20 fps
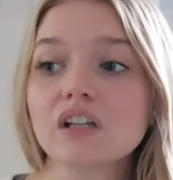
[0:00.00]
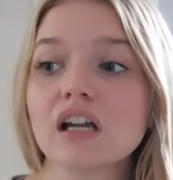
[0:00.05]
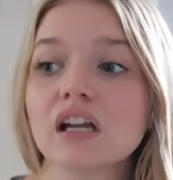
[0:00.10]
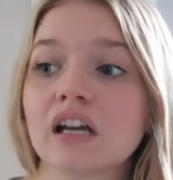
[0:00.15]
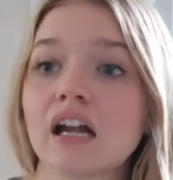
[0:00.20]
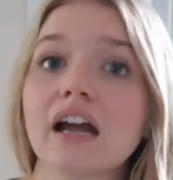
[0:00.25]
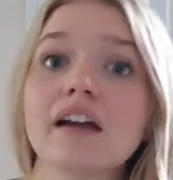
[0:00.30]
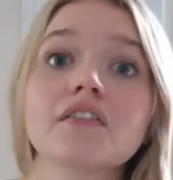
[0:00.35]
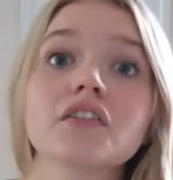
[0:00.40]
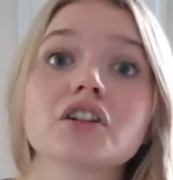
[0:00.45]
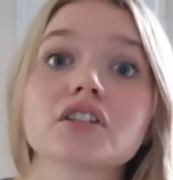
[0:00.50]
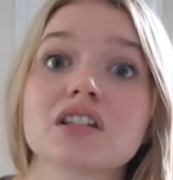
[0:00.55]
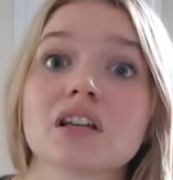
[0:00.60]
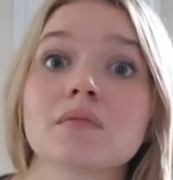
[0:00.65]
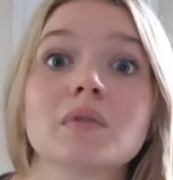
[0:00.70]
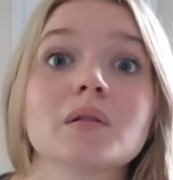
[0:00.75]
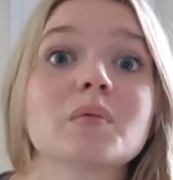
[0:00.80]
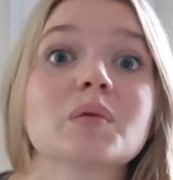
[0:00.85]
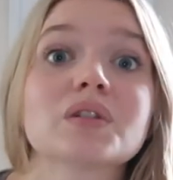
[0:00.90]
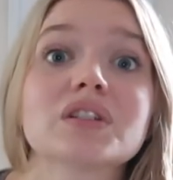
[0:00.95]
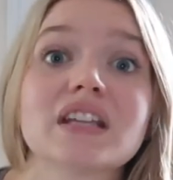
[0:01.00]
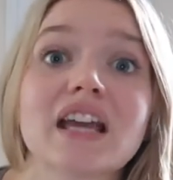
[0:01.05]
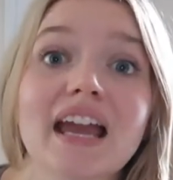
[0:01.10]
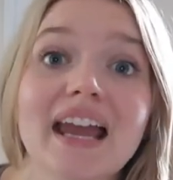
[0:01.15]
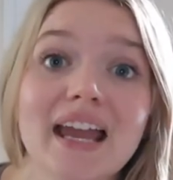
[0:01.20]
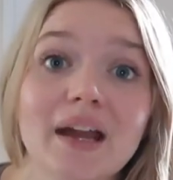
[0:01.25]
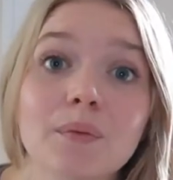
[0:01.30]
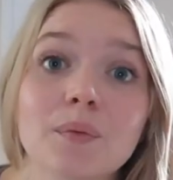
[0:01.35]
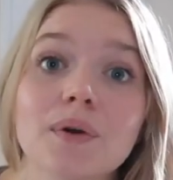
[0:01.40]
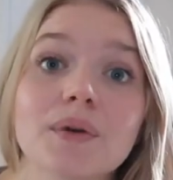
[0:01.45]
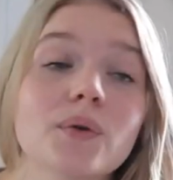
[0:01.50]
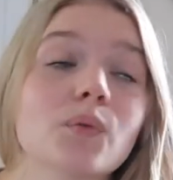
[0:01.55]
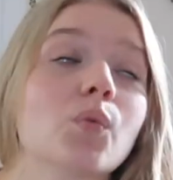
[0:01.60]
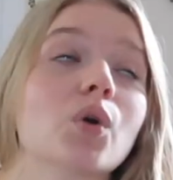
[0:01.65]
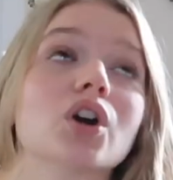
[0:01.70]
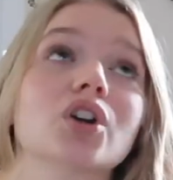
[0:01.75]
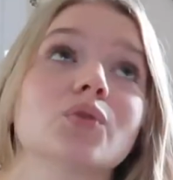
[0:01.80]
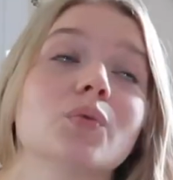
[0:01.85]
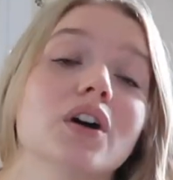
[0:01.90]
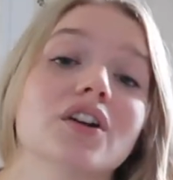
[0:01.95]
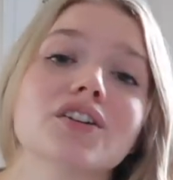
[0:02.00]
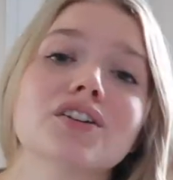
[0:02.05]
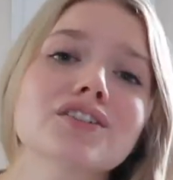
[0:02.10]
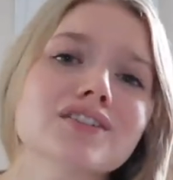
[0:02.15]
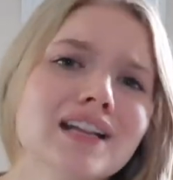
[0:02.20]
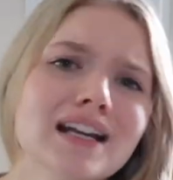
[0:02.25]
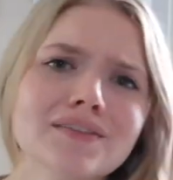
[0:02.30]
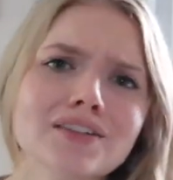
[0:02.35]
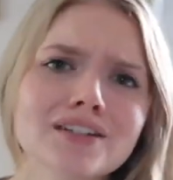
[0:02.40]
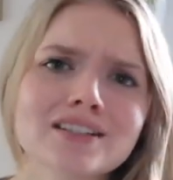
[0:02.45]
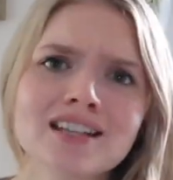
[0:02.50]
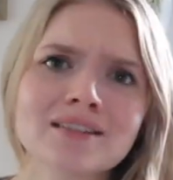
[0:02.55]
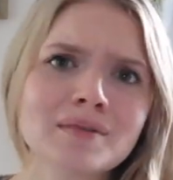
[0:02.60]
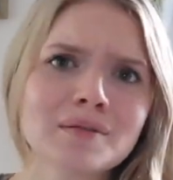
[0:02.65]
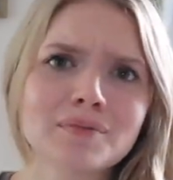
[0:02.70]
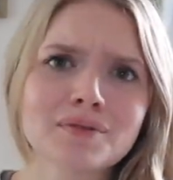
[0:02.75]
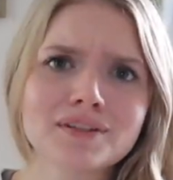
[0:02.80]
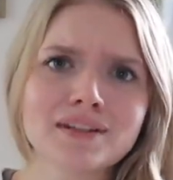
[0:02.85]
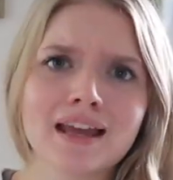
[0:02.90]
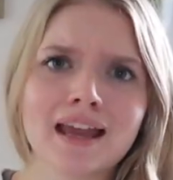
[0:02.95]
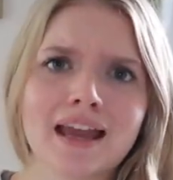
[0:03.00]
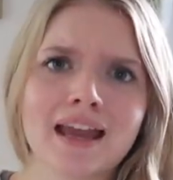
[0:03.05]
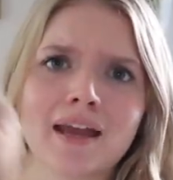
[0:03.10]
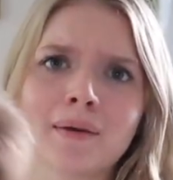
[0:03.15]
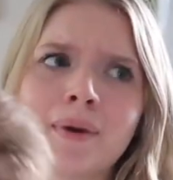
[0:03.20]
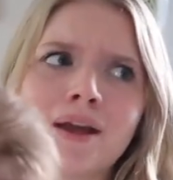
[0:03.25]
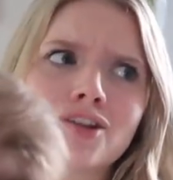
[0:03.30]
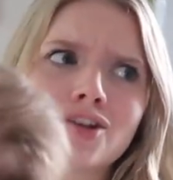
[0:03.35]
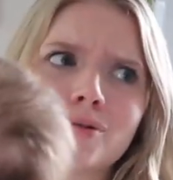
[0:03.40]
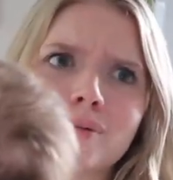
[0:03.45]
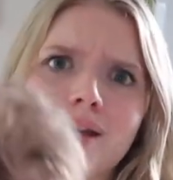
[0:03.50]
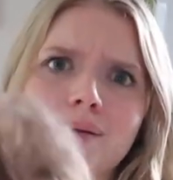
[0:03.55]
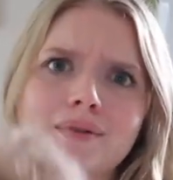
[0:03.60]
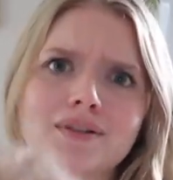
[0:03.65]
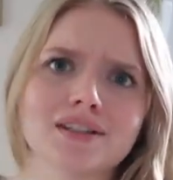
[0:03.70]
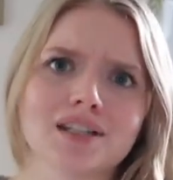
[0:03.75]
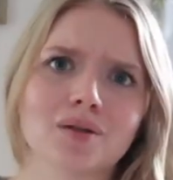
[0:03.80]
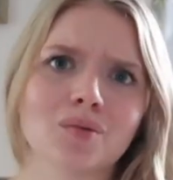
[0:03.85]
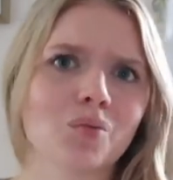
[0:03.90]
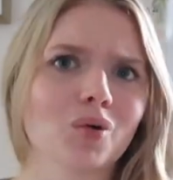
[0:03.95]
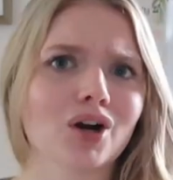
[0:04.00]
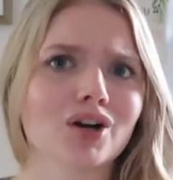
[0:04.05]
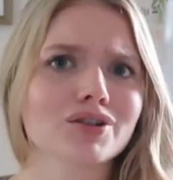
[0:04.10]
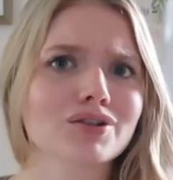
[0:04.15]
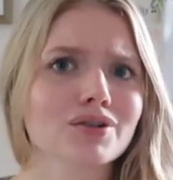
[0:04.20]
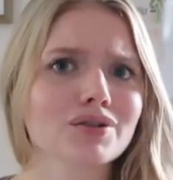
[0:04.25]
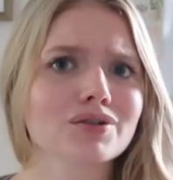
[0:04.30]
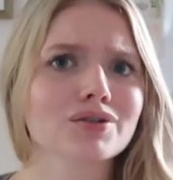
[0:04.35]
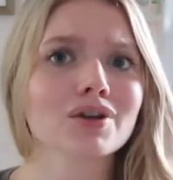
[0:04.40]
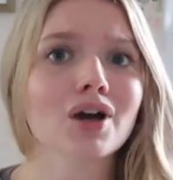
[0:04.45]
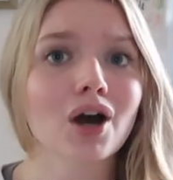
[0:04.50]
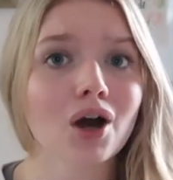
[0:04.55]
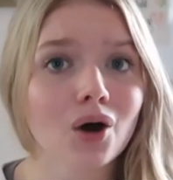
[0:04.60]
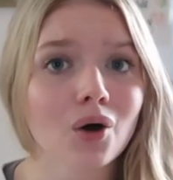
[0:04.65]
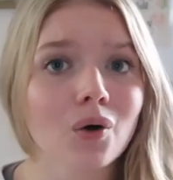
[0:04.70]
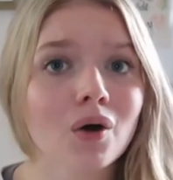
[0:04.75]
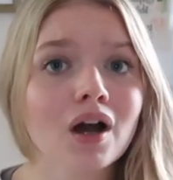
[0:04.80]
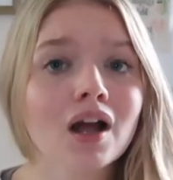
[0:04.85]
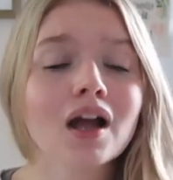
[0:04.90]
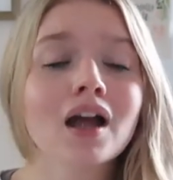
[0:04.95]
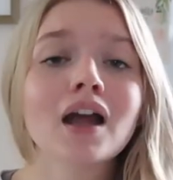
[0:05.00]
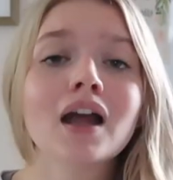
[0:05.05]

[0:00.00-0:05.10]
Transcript: and I've heard some people say it worked wonders and I've heard some people say it made their baby sleep worse so